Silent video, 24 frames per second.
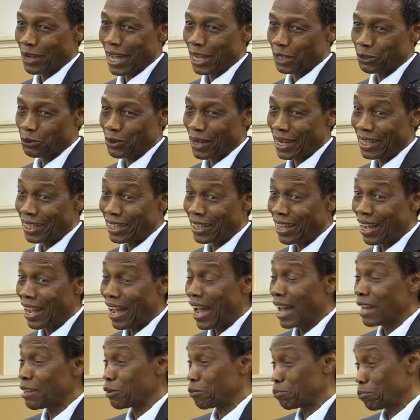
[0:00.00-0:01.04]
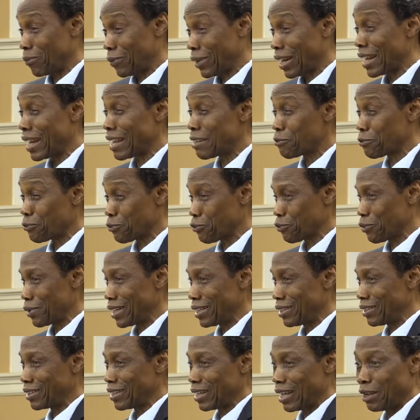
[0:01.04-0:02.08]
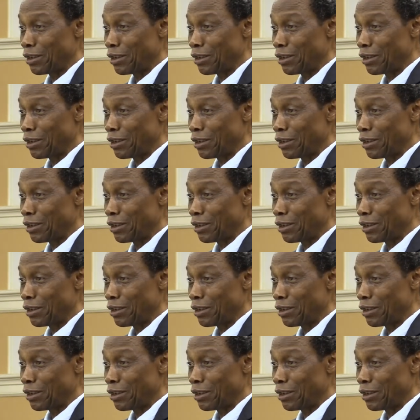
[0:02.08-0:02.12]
actually are rather strange.